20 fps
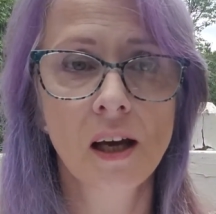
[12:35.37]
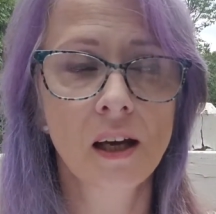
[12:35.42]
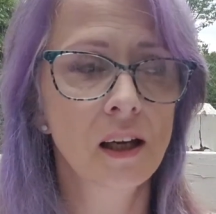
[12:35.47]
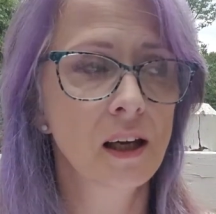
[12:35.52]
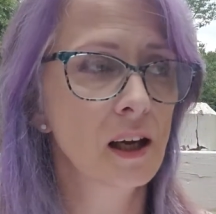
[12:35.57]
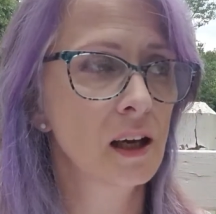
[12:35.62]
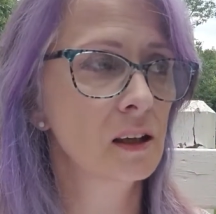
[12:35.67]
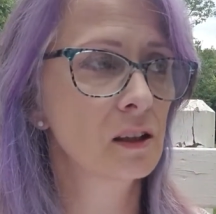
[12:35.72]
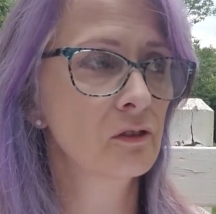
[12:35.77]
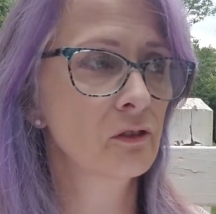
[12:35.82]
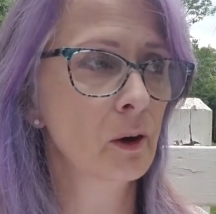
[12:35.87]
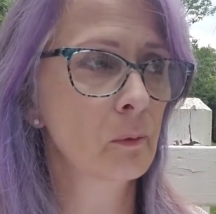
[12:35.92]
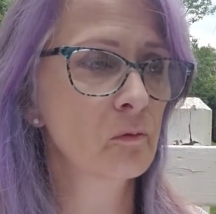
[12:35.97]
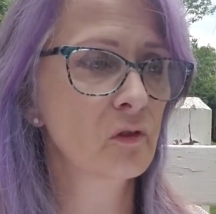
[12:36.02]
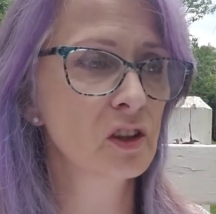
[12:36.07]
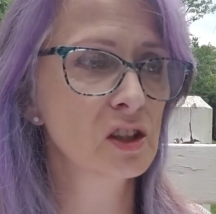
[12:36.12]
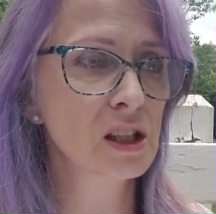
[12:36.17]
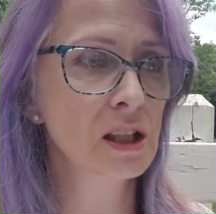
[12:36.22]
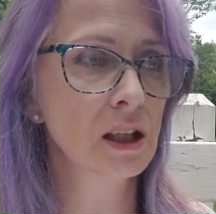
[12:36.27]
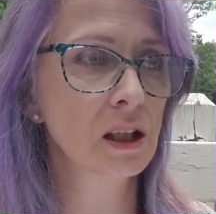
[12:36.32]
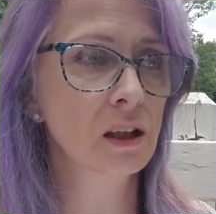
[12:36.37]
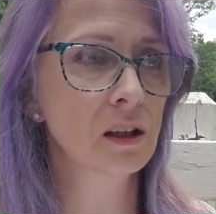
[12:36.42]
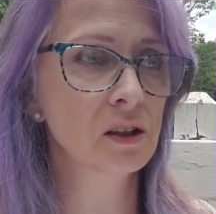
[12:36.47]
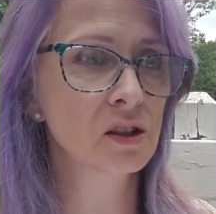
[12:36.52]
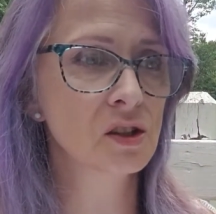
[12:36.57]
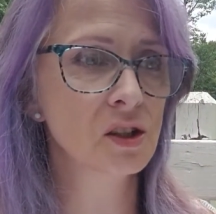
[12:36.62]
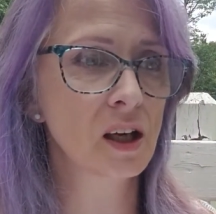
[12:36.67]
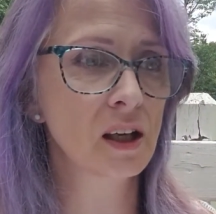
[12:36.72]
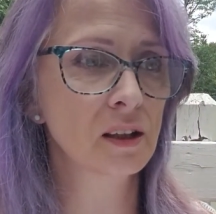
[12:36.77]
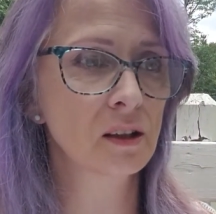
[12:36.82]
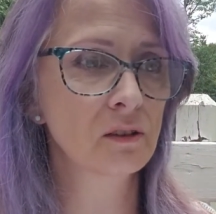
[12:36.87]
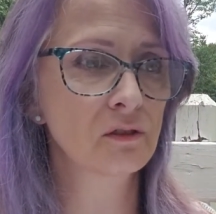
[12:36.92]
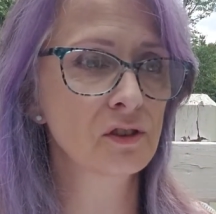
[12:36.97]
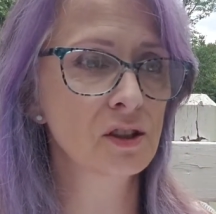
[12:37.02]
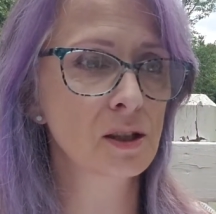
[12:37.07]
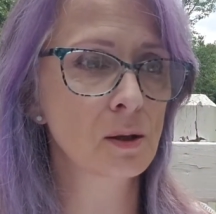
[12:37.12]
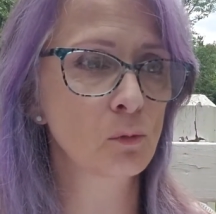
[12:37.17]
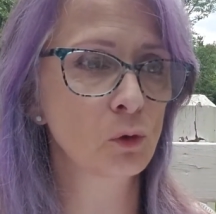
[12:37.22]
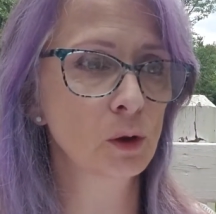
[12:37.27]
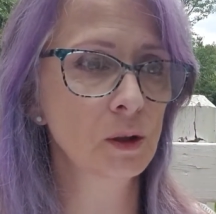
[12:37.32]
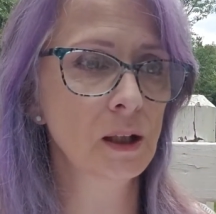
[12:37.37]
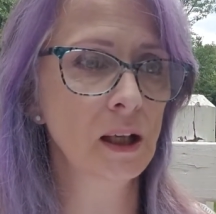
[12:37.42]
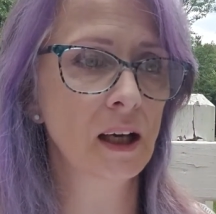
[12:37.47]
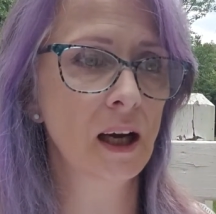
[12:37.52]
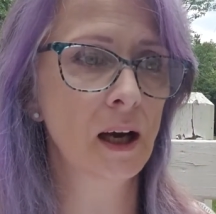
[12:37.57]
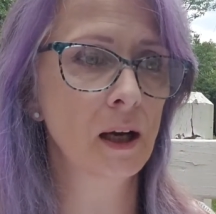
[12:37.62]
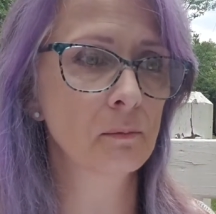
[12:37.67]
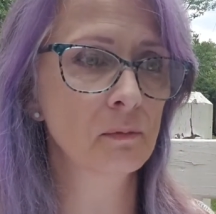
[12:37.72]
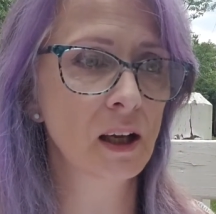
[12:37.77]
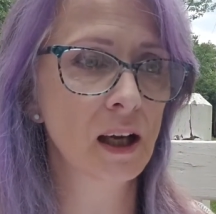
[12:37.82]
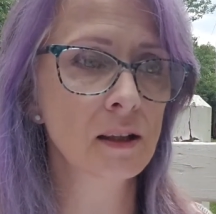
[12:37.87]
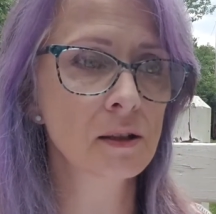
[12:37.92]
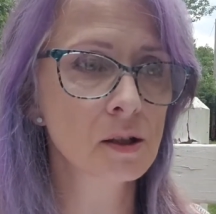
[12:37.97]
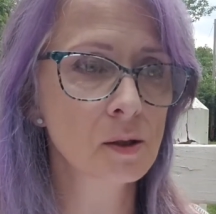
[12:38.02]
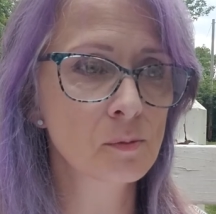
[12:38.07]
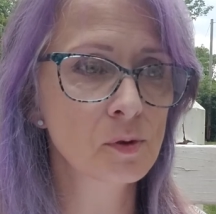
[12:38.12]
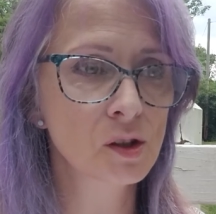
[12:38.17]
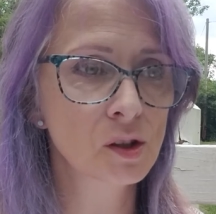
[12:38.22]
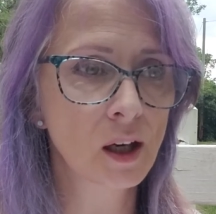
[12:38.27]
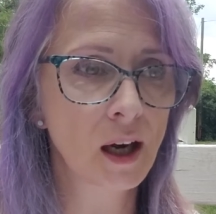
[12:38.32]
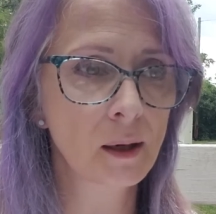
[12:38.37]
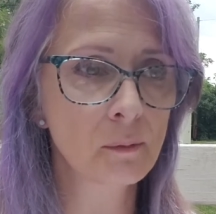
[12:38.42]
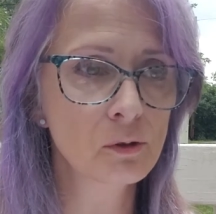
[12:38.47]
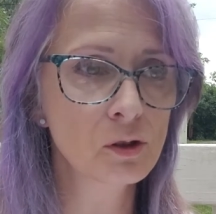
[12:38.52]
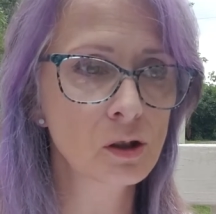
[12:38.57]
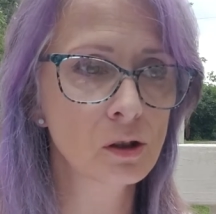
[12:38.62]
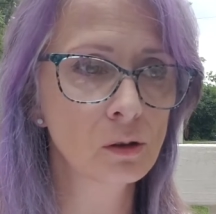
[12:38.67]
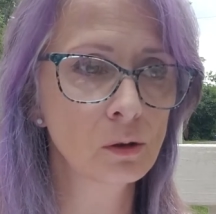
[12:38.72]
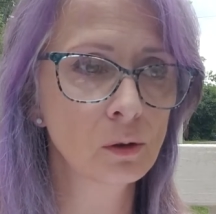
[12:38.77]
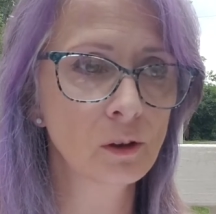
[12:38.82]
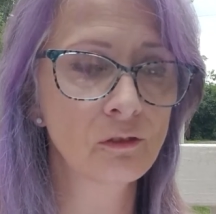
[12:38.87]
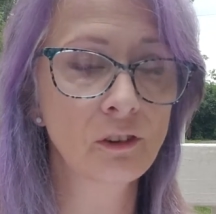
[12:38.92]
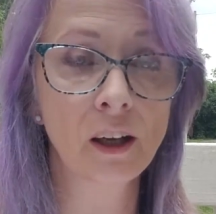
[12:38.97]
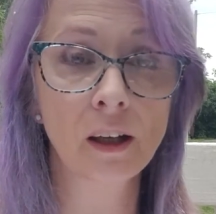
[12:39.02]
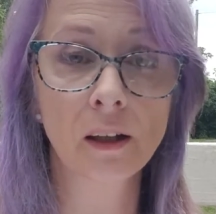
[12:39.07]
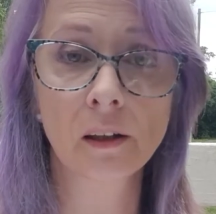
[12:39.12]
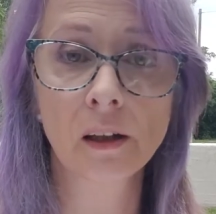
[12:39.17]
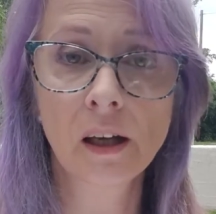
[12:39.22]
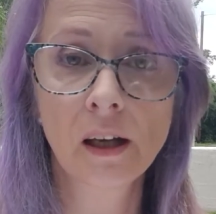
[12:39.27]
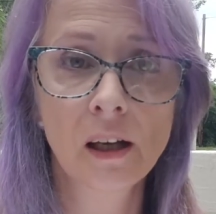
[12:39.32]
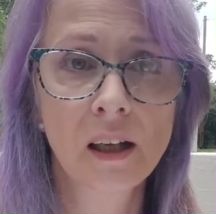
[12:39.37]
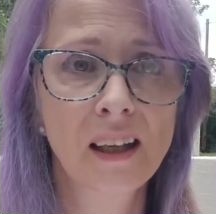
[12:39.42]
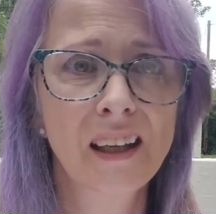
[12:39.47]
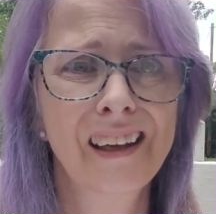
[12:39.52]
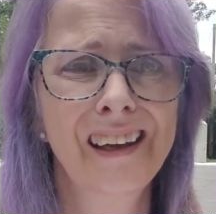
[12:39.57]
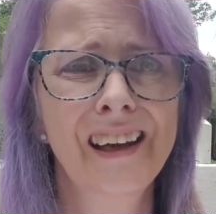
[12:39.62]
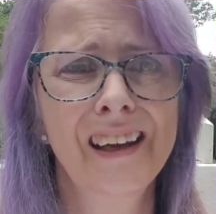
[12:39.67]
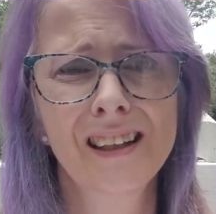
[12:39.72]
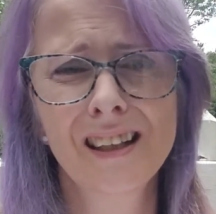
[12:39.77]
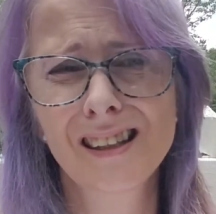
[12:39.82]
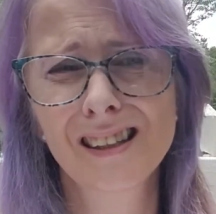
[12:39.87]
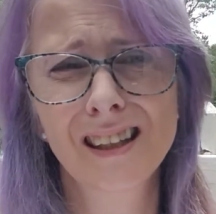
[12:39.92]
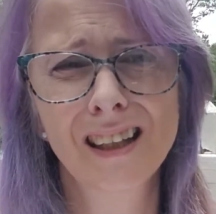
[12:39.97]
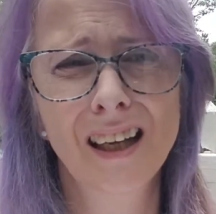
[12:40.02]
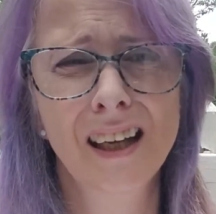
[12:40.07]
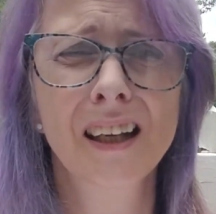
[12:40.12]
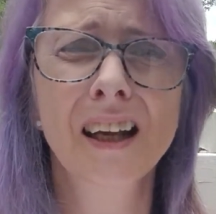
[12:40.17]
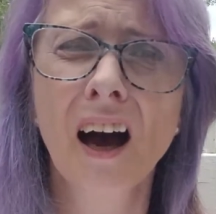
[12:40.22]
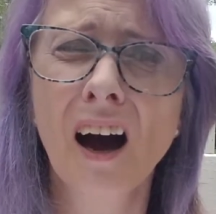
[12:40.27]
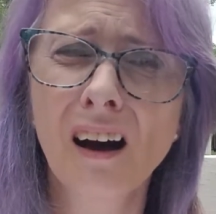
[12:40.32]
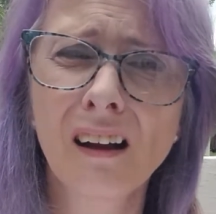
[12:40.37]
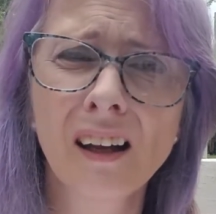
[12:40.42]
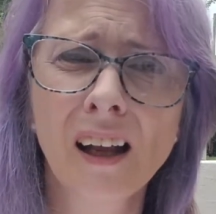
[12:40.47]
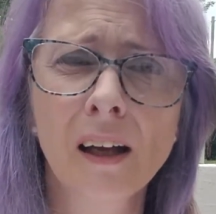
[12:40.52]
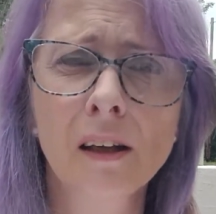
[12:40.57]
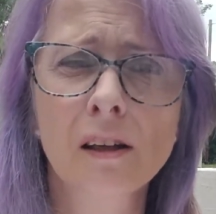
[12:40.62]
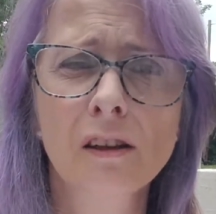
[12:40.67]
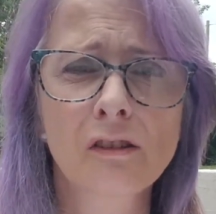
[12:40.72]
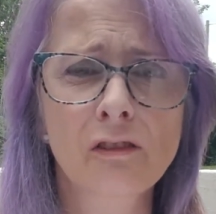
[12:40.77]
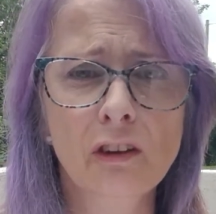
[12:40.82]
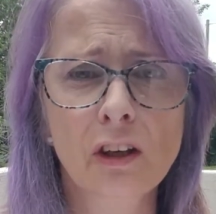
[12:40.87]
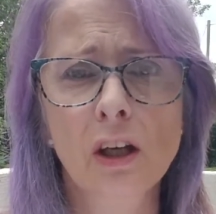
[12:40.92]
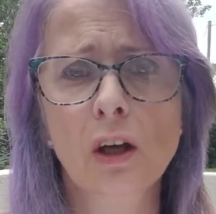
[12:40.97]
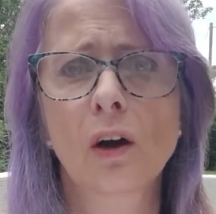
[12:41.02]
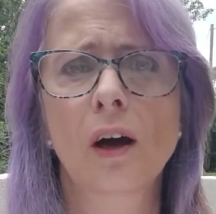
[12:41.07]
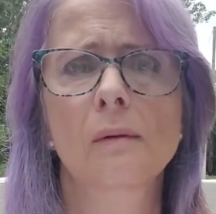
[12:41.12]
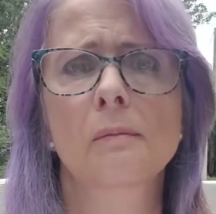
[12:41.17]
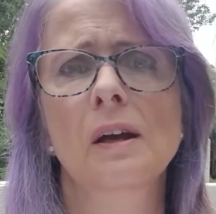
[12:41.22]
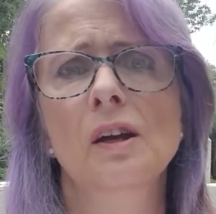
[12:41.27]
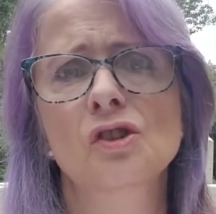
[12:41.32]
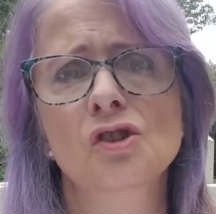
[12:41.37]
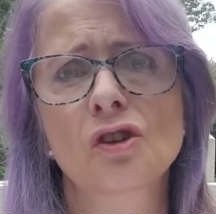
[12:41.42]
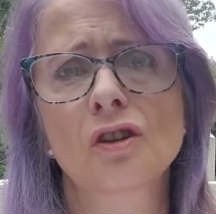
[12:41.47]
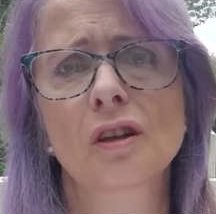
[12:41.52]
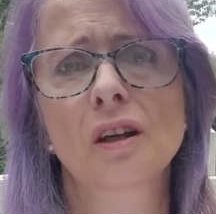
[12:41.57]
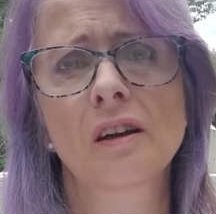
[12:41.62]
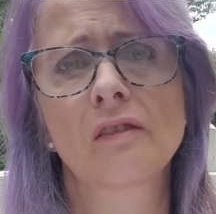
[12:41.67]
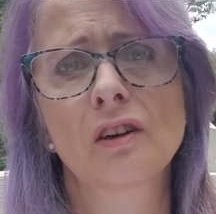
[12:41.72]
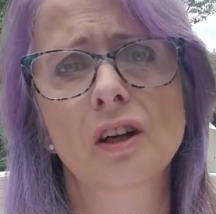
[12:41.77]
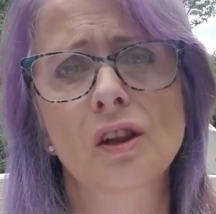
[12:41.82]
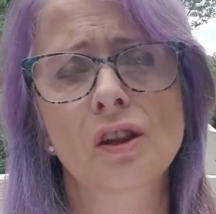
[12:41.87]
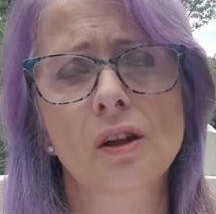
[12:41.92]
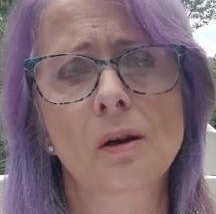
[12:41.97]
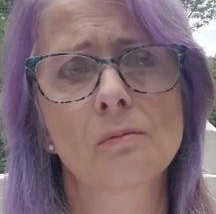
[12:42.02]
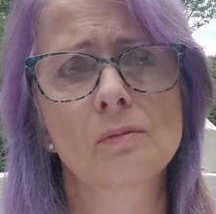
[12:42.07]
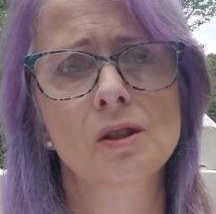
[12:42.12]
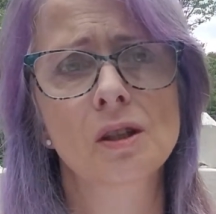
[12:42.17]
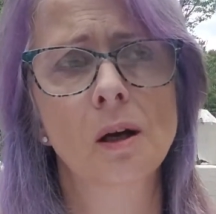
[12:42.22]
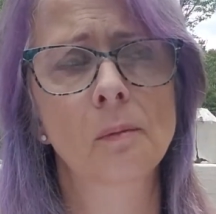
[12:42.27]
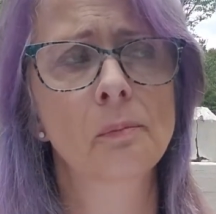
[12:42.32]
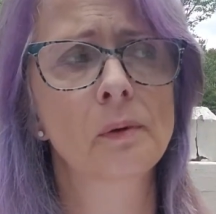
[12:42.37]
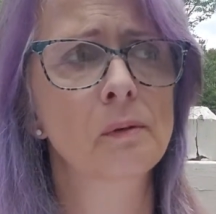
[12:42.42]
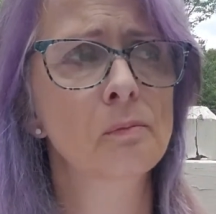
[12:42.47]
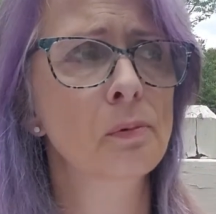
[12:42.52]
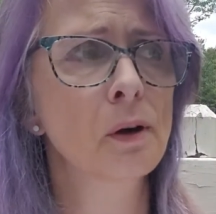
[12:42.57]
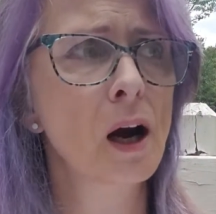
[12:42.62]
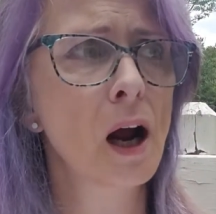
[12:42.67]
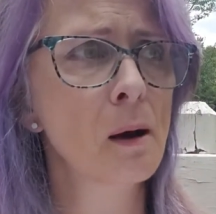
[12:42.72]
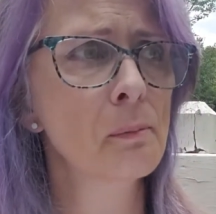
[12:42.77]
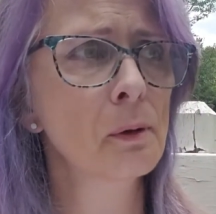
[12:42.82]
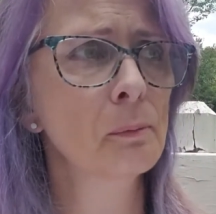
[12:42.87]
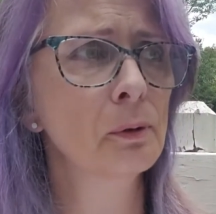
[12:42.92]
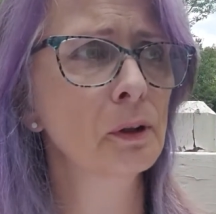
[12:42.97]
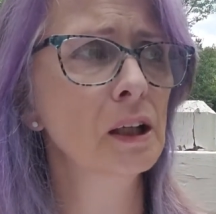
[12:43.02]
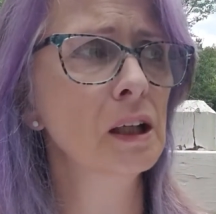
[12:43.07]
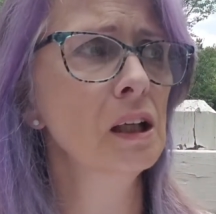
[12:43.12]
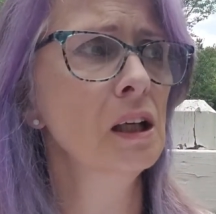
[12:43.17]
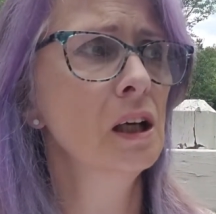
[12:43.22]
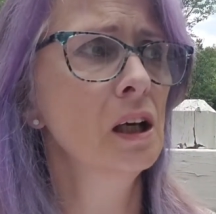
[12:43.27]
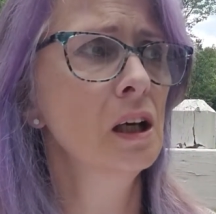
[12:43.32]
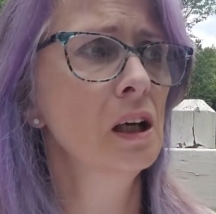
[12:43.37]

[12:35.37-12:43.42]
And if I'm visiting a site of someone that I'm not subscribed to, if I get anything at all out of the video, I make sure to give it a thumbs up and probably